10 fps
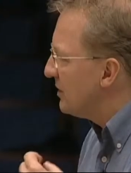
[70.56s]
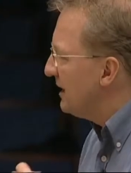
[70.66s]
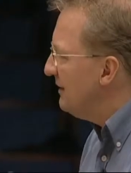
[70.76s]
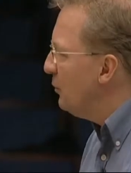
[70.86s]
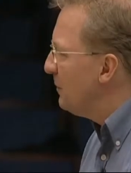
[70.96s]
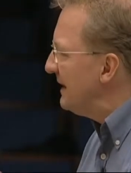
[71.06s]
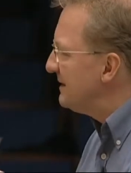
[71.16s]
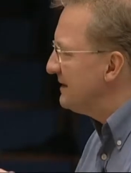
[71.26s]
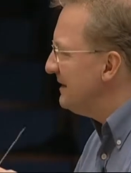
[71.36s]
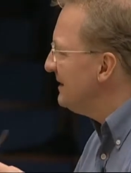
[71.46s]
conductor
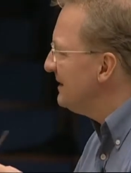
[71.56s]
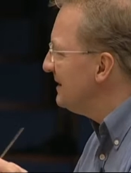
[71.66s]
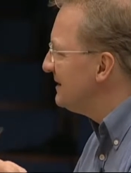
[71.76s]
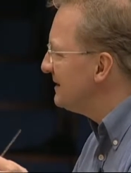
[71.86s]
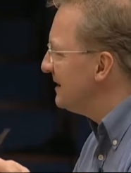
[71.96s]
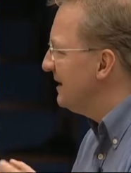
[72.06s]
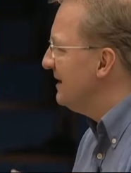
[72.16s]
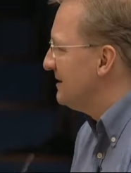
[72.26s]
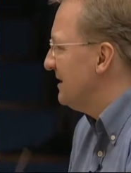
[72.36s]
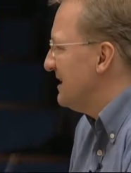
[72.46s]
with Italian
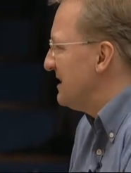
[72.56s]
roots